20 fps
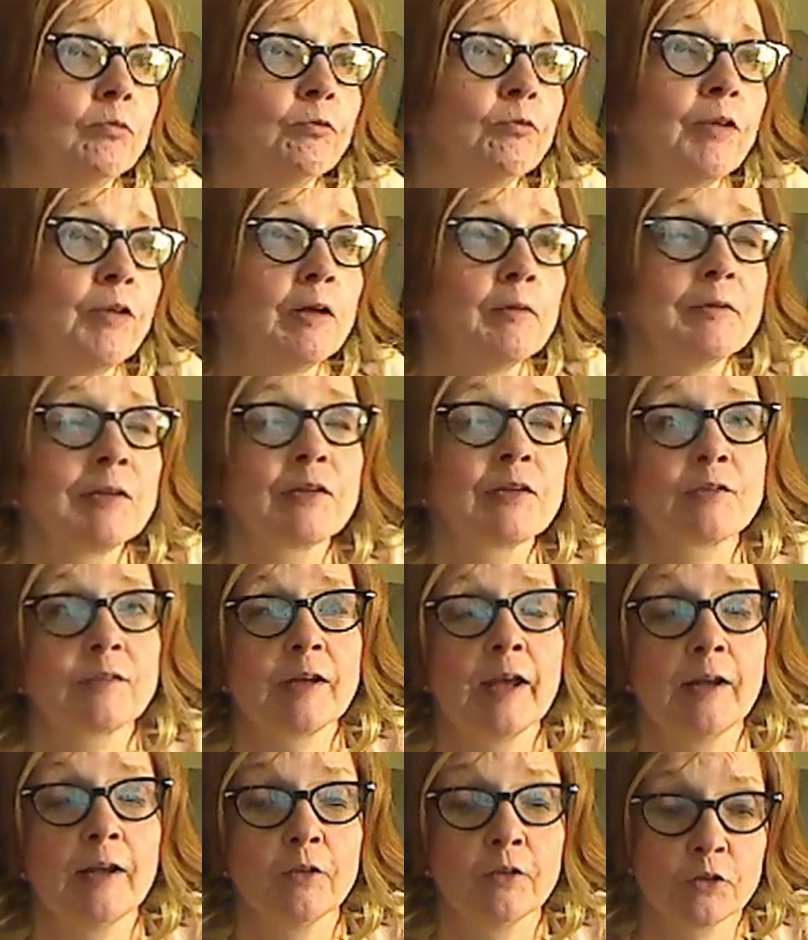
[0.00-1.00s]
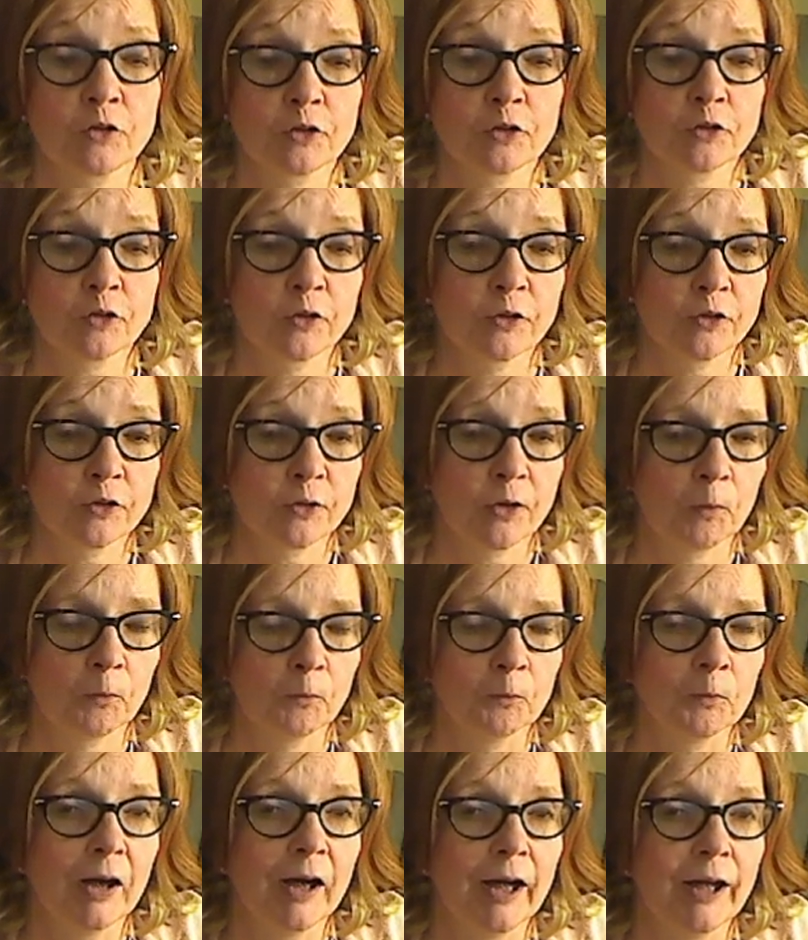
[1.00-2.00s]
Famous case
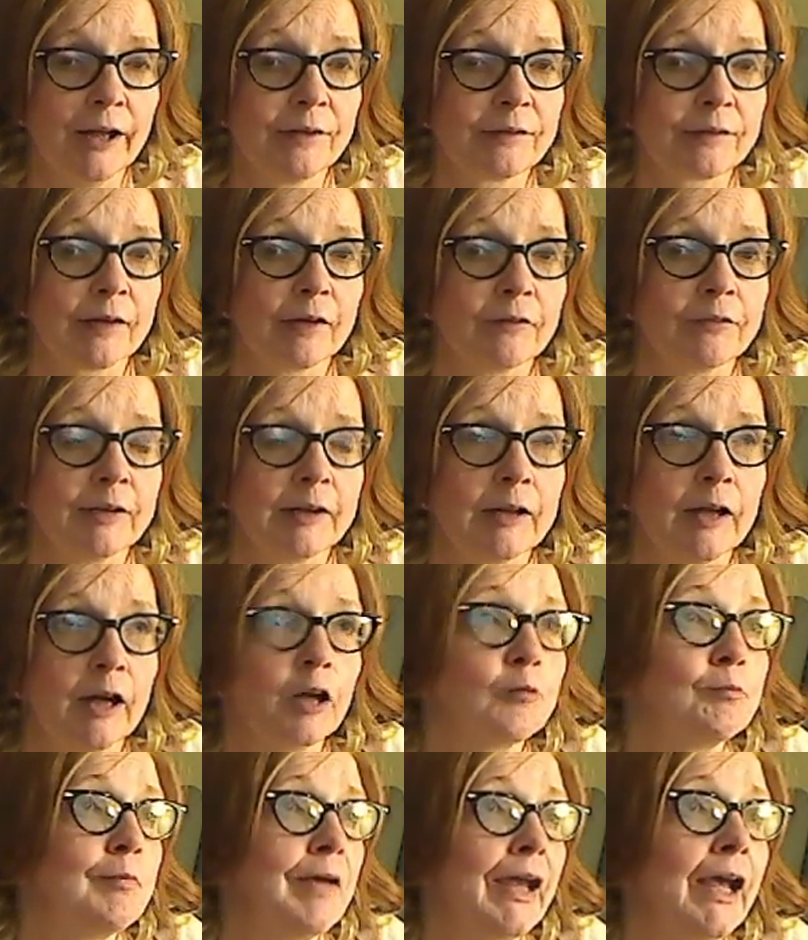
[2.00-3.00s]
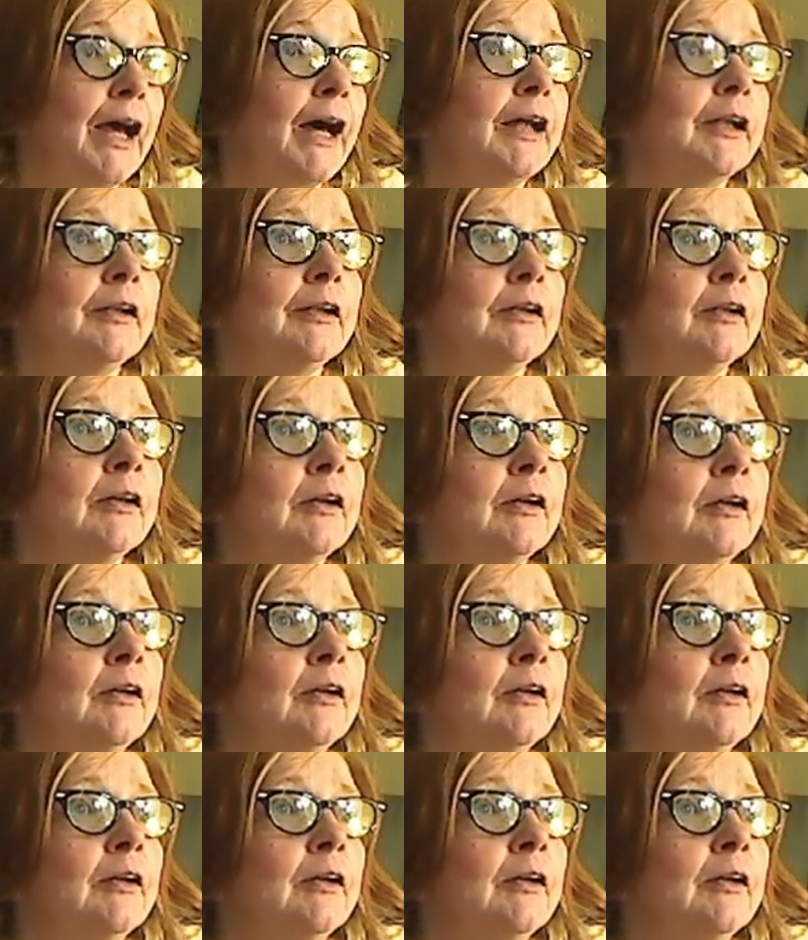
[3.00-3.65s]
was of a young man